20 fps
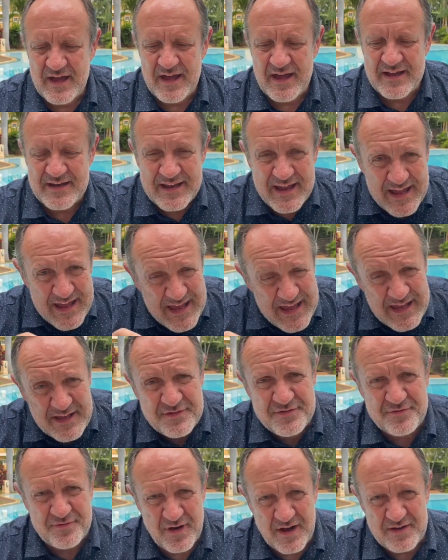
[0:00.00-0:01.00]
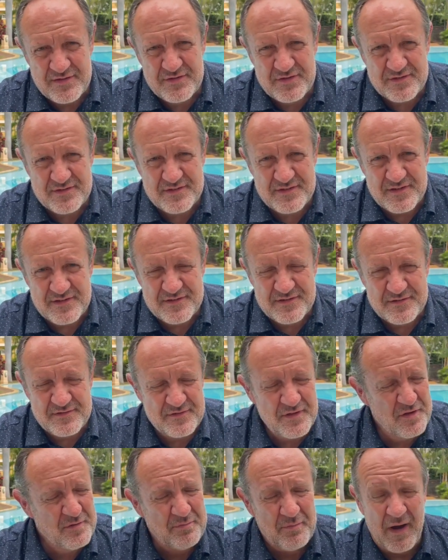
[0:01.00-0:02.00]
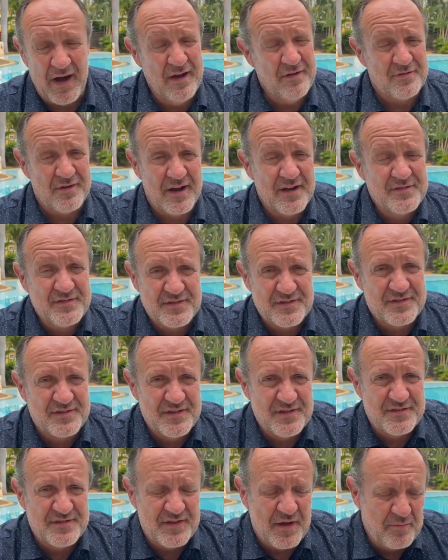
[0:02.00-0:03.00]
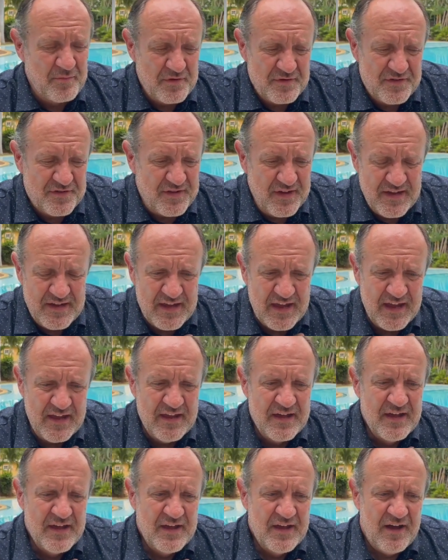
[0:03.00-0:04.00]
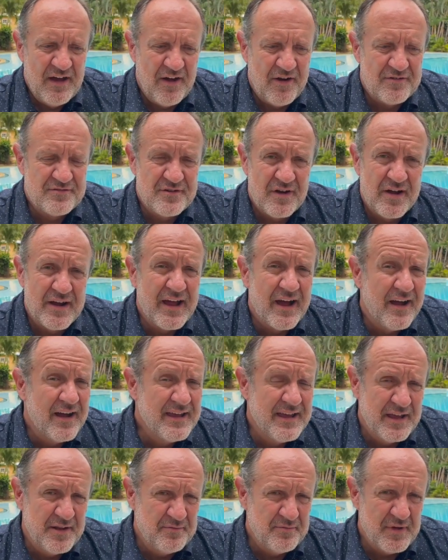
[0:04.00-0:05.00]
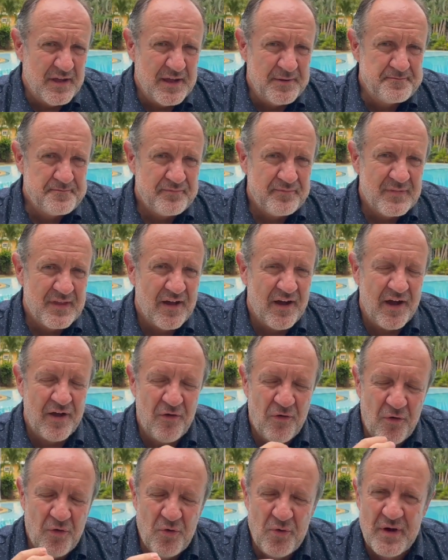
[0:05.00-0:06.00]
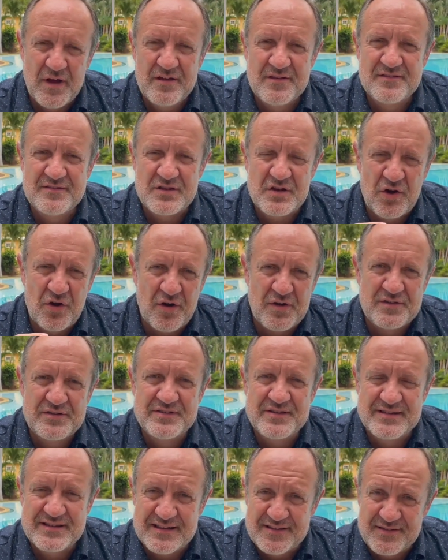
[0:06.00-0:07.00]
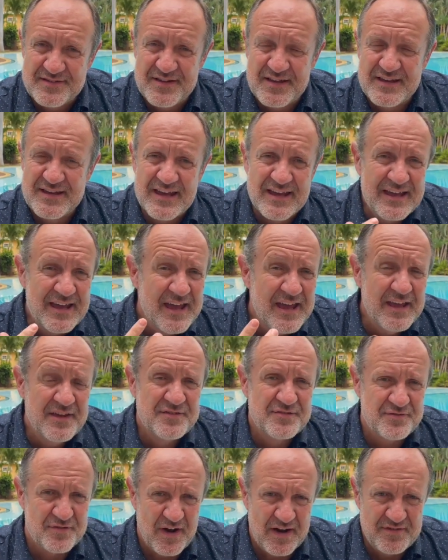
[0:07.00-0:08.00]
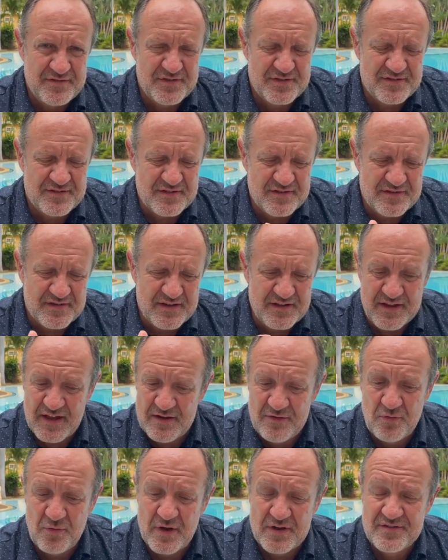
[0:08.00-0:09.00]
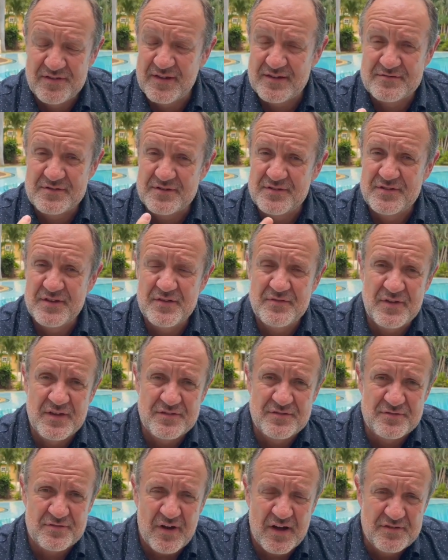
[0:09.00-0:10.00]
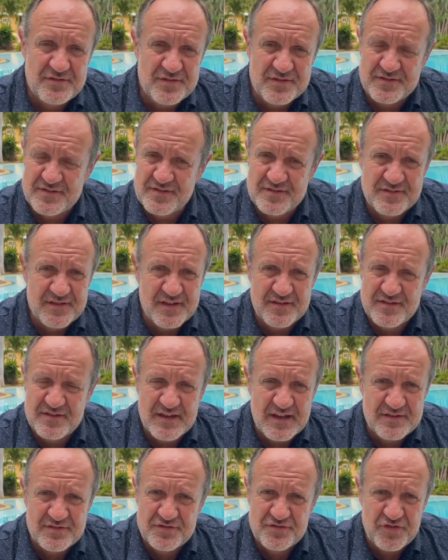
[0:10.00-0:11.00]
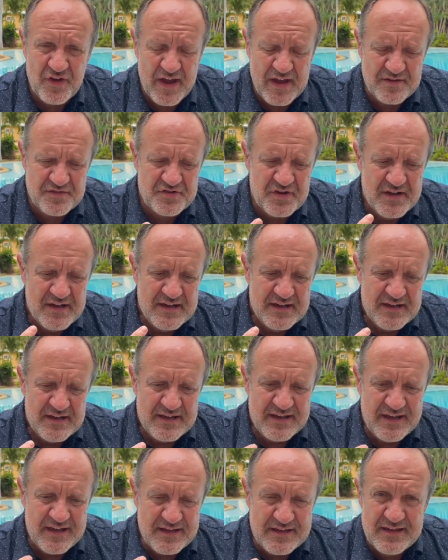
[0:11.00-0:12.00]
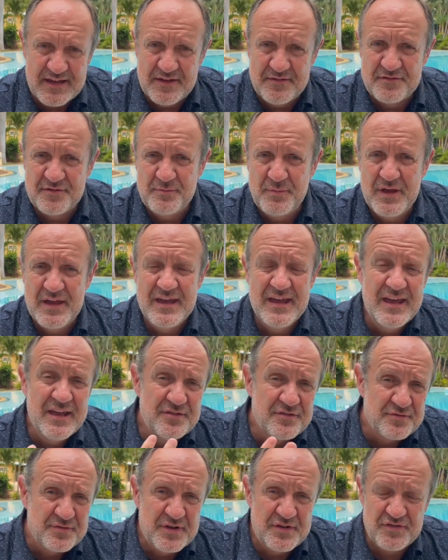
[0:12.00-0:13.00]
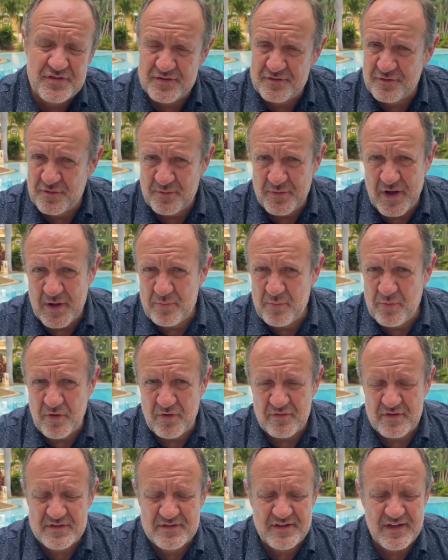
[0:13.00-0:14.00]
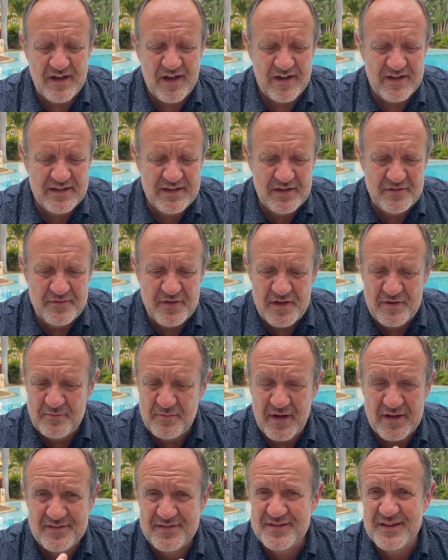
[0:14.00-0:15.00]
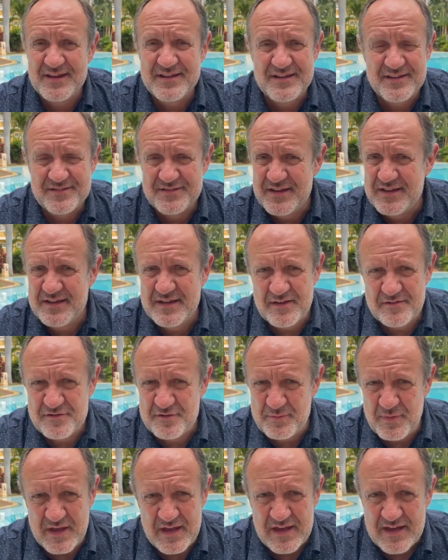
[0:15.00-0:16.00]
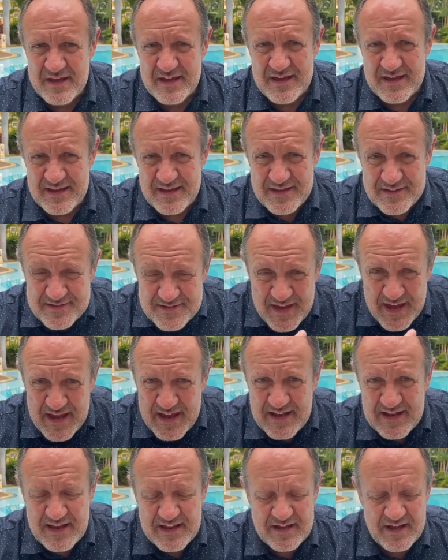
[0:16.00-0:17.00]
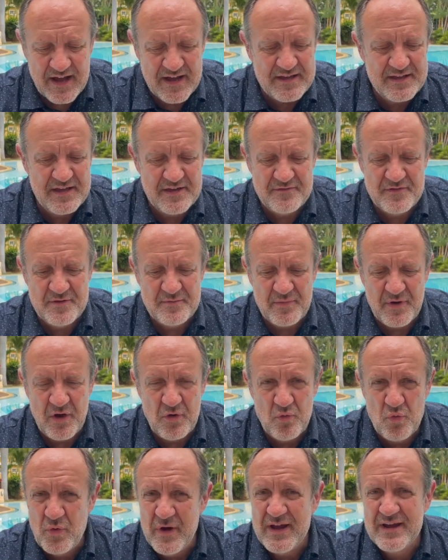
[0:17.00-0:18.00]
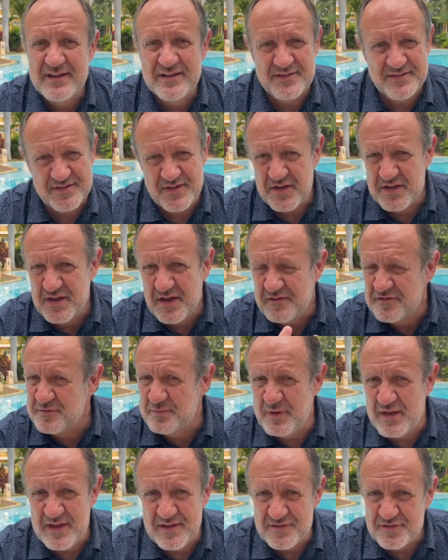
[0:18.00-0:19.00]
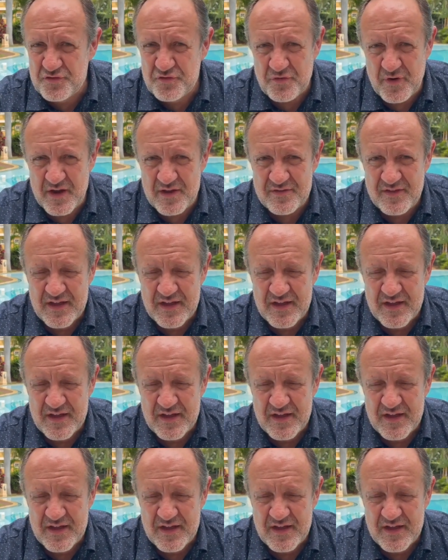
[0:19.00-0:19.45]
and his righteousness. It's not my righteousness. I'm not seeking how right I can be. I always and constantly seeking his righteousness. And then once I receive his righteousness, there's an exchange. He gives me his riches for my poverty. I give him my sickness. He gives me his healing. I give him my weakness. He gives me his strength.